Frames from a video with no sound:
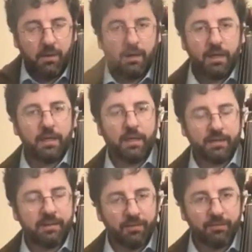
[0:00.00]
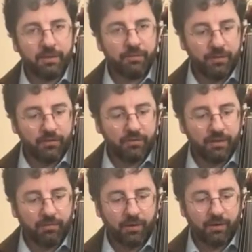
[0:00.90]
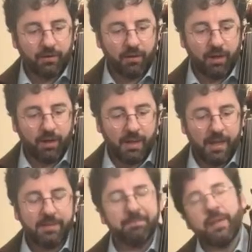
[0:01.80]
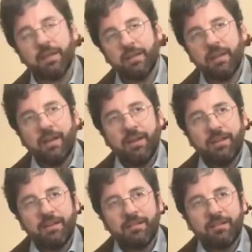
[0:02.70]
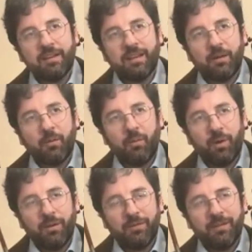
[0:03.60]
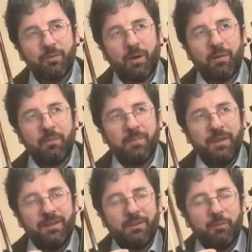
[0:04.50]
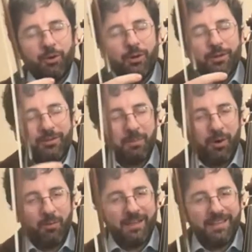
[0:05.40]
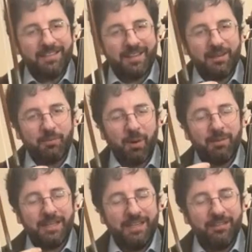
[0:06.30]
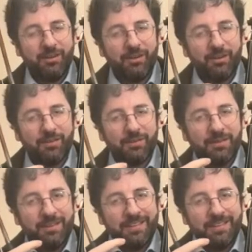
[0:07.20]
it definitely feels different. And this is, I think, one of those things where the more you experiment, it's probably easier to